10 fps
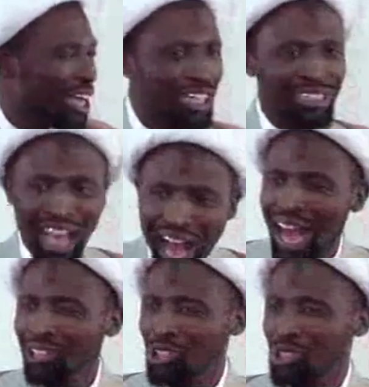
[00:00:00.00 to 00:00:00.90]
is
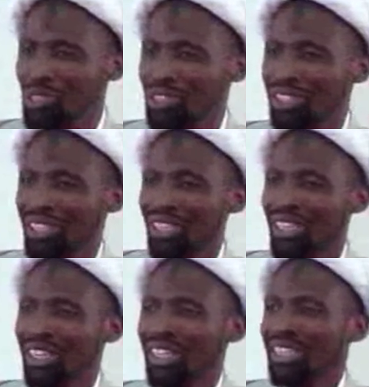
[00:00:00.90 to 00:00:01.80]
that
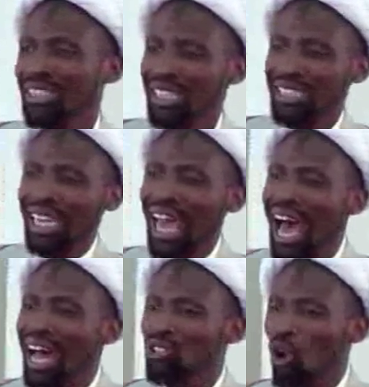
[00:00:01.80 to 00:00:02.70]
the
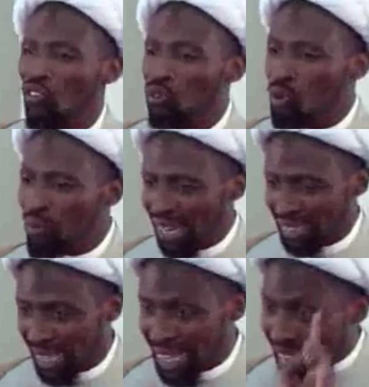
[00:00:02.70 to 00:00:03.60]
salat of a
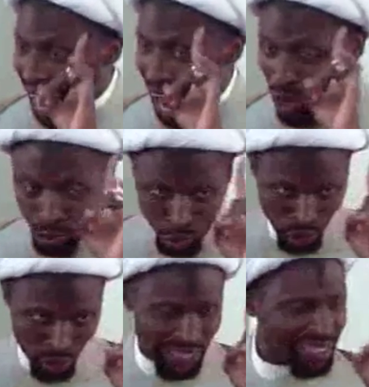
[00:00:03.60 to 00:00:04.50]
woman in a
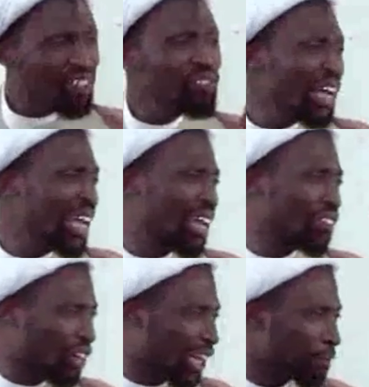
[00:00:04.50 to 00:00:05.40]
house, listen very
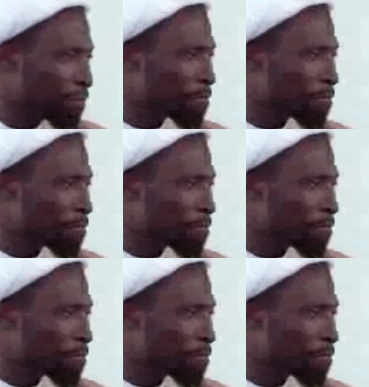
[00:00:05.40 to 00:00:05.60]
carefully,